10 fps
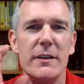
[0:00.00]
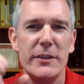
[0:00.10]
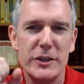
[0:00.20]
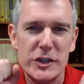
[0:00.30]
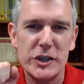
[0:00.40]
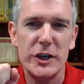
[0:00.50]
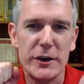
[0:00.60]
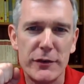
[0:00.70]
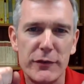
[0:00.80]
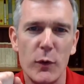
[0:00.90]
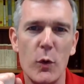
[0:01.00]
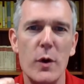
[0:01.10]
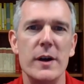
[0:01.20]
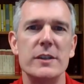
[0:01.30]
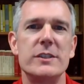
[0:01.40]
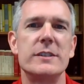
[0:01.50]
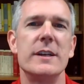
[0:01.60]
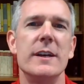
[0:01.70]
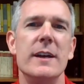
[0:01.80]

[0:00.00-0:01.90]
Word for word: the sheer force